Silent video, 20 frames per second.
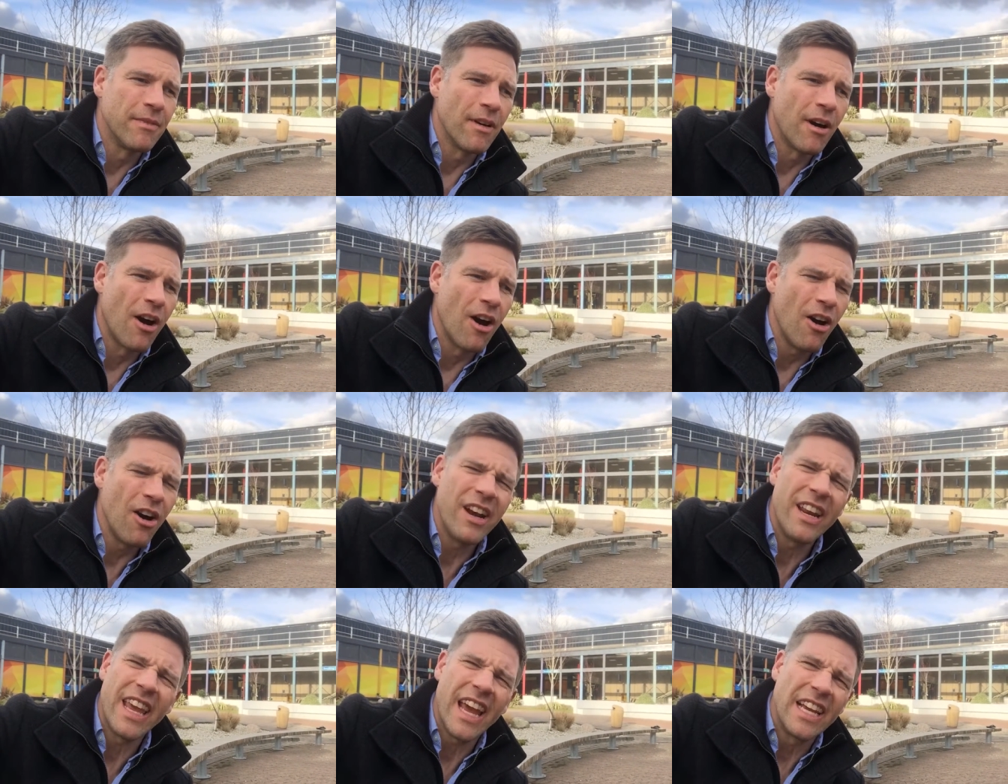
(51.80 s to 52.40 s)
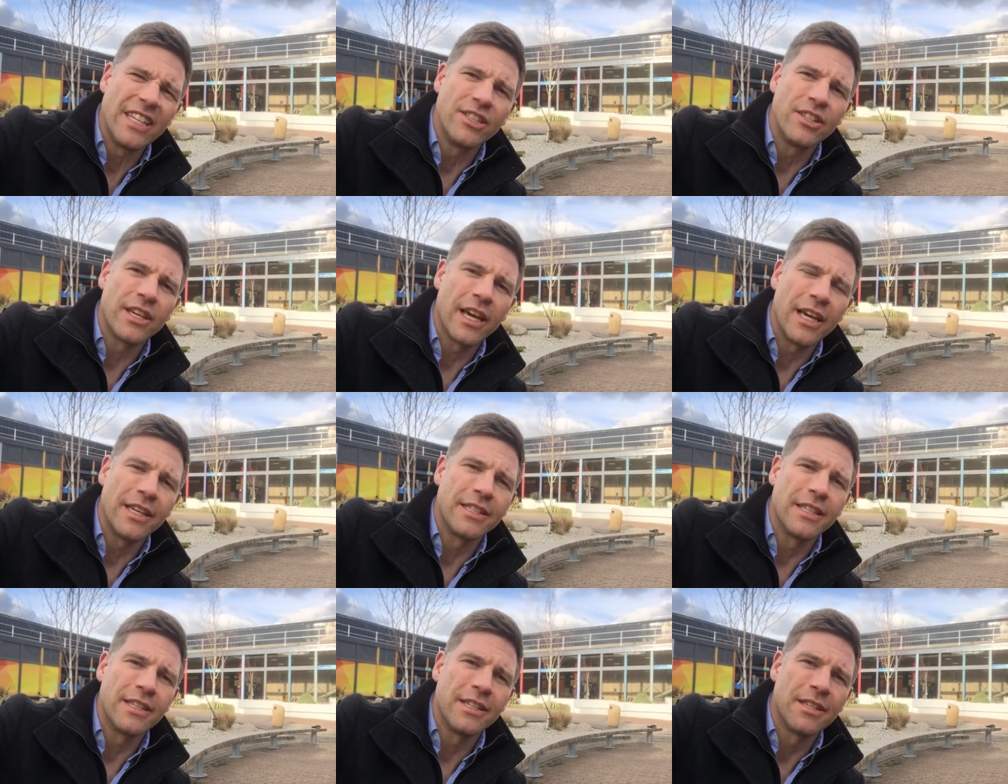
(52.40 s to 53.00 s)
highly
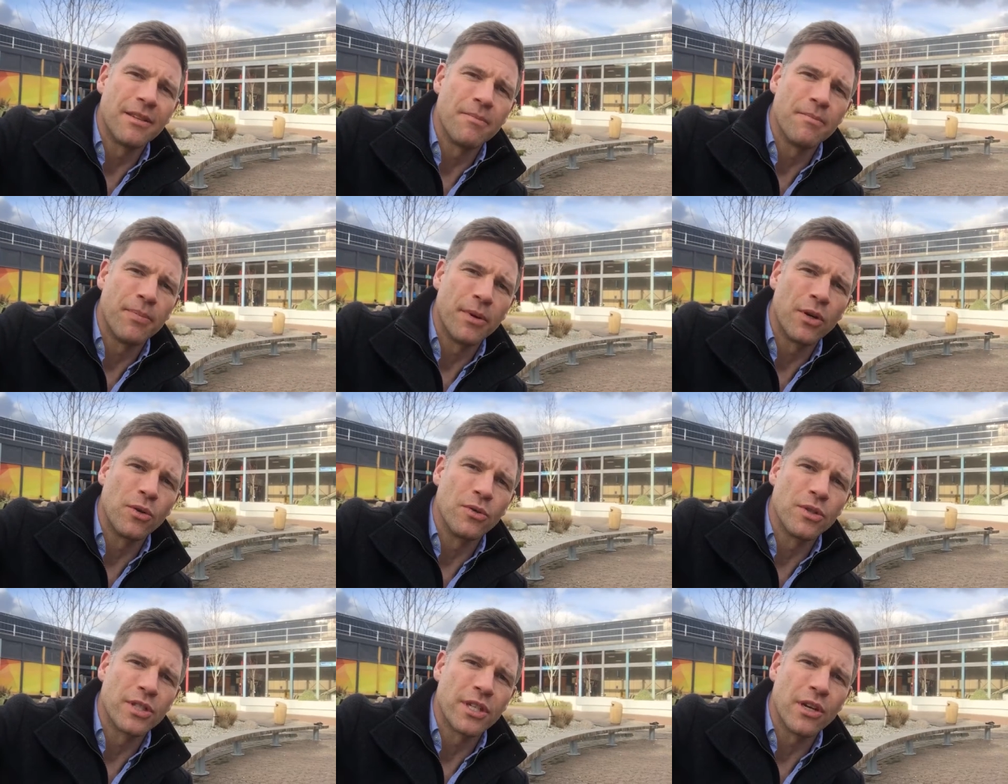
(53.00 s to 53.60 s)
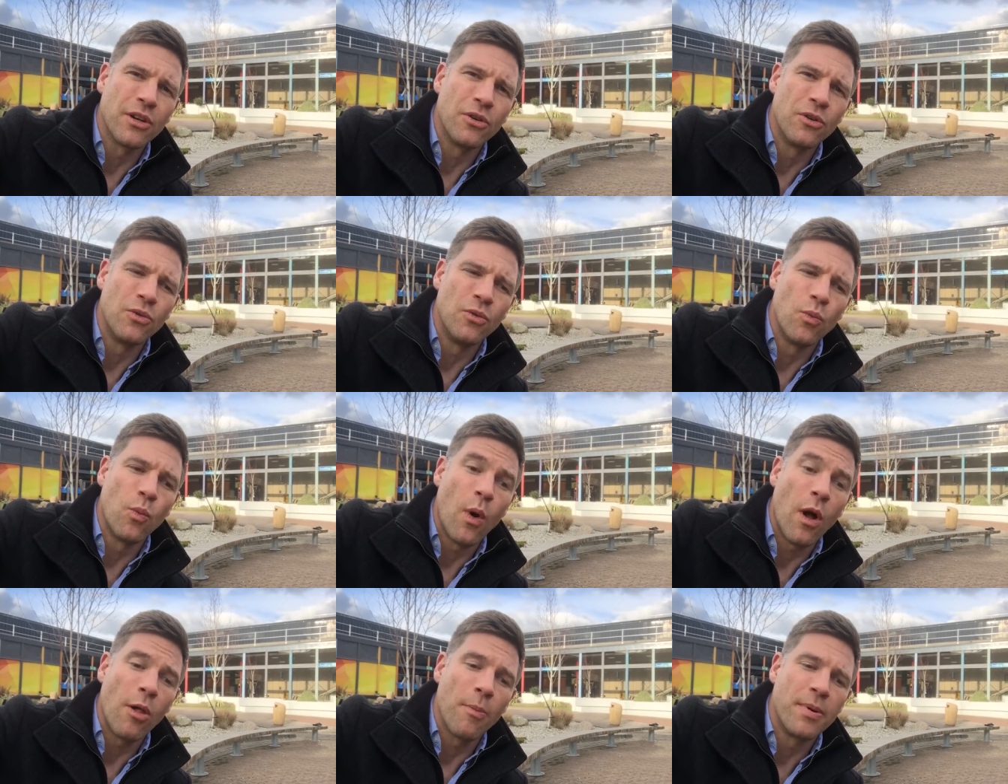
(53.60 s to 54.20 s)
educated but
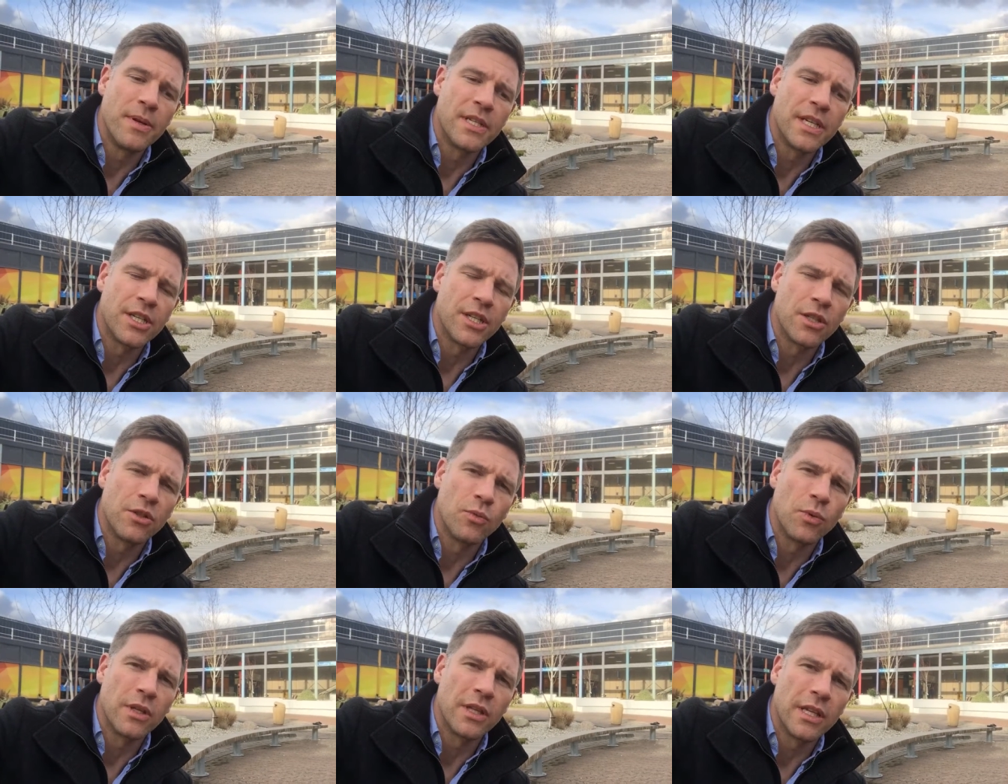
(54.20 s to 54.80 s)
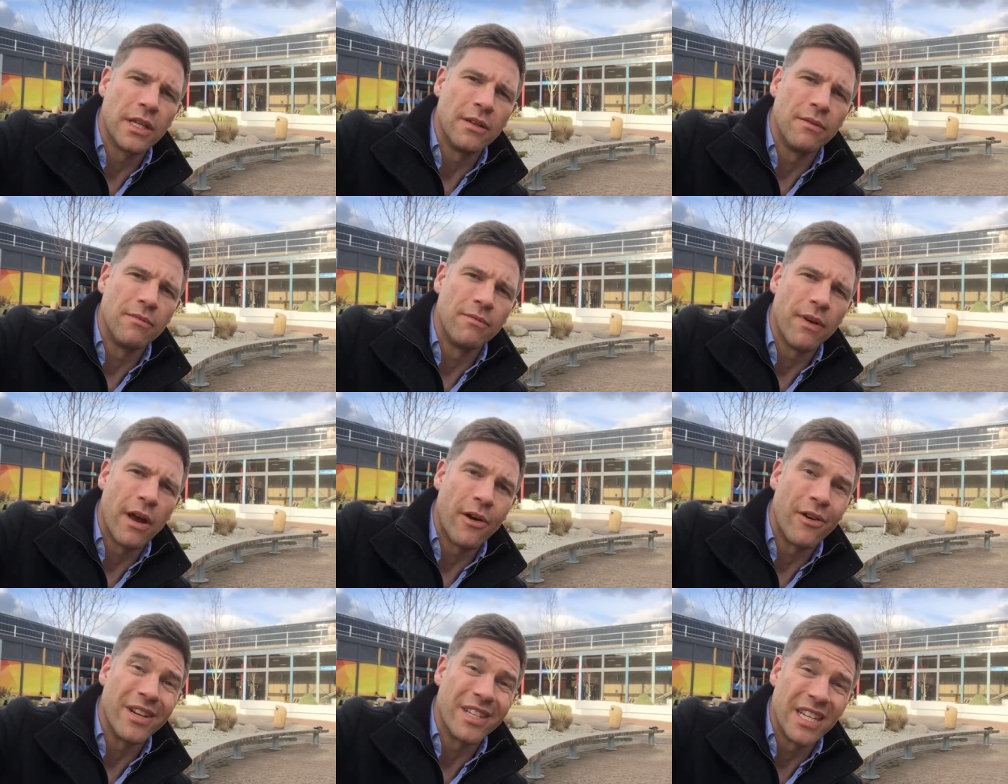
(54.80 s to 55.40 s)
also well positioned within
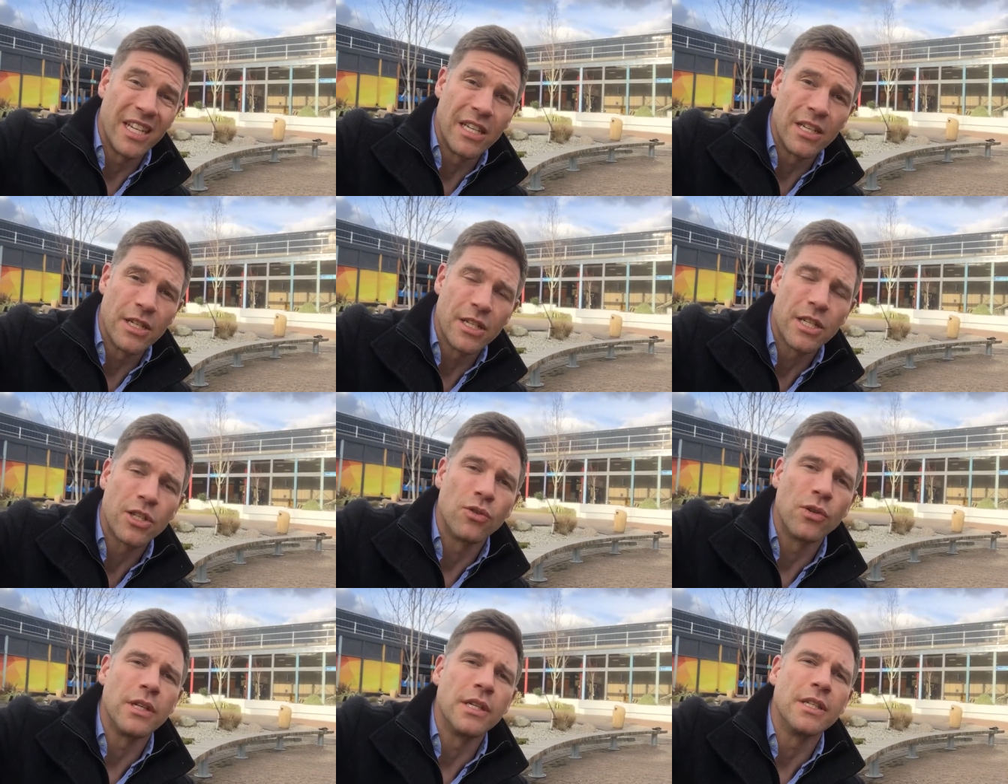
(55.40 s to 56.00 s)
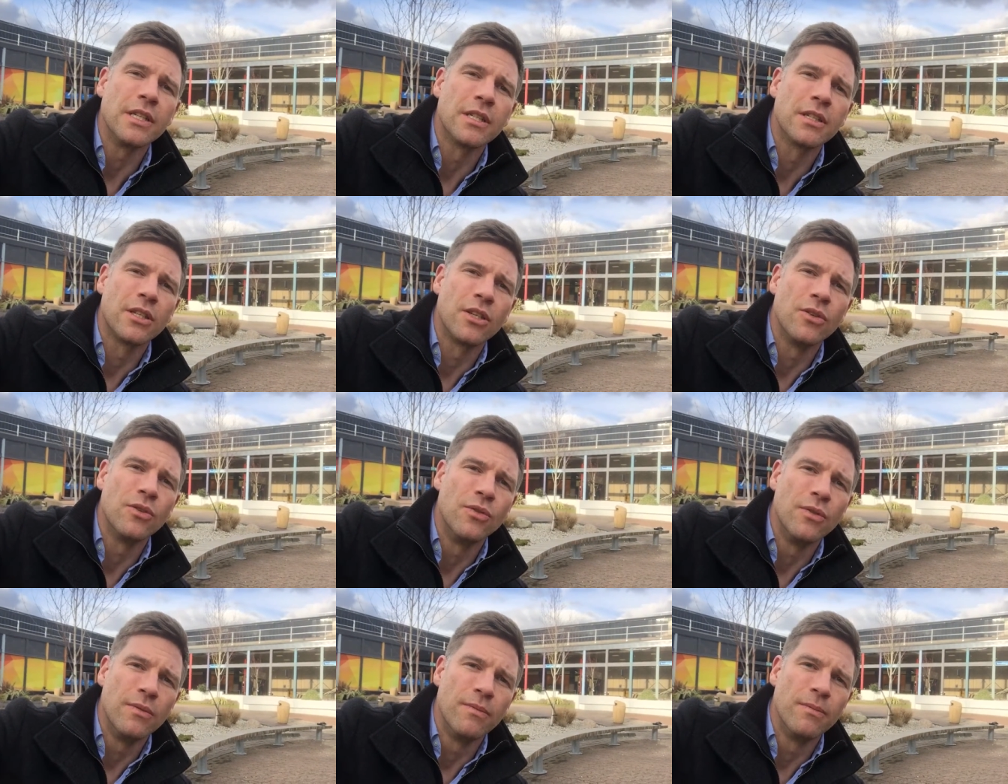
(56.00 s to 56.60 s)
various industries
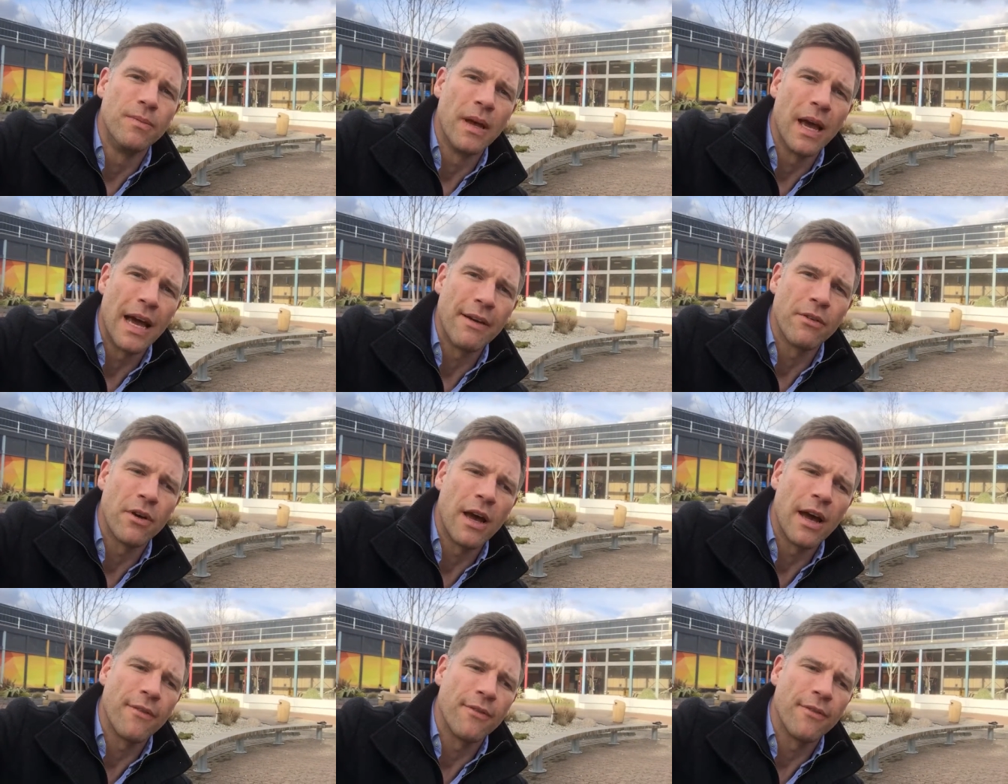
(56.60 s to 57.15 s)
to have a,